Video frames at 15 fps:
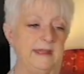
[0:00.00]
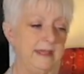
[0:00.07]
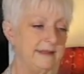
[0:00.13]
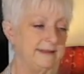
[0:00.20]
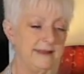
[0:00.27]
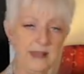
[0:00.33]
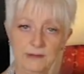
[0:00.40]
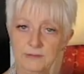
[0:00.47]

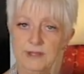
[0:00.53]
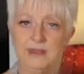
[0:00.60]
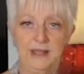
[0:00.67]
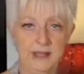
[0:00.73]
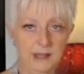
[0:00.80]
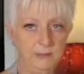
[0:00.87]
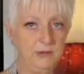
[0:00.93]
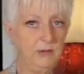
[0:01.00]
is
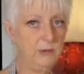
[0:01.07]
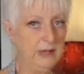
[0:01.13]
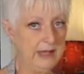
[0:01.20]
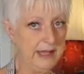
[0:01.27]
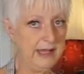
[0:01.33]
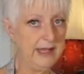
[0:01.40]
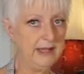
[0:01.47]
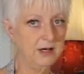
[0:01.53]
everything I'm
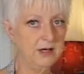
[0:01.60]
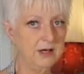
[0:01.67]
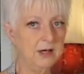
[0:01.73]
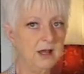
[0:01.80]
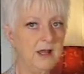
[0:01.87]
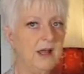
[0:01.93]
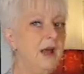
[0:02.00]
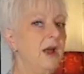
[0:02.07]
doing
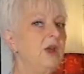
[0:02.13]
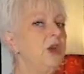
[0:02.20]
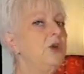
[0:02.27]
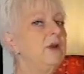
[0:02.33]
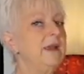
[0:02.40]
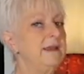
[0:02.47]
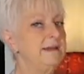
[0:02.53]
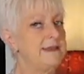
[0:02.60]
here, you
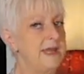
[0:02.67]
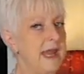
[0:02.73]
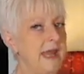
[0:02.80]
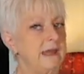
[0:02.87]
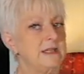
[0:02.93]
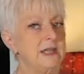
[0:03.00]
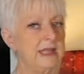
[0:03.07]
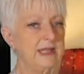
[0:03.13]
can
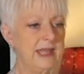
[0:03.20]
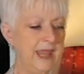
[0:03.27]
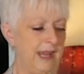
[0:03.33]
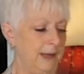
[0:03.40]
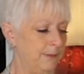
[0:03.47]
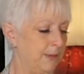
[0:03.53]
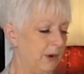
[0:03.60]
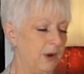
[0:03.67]
take to the
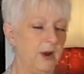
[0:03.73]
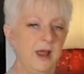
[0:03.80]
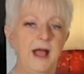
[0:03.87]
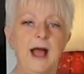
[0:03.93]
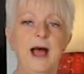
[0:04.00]
camper.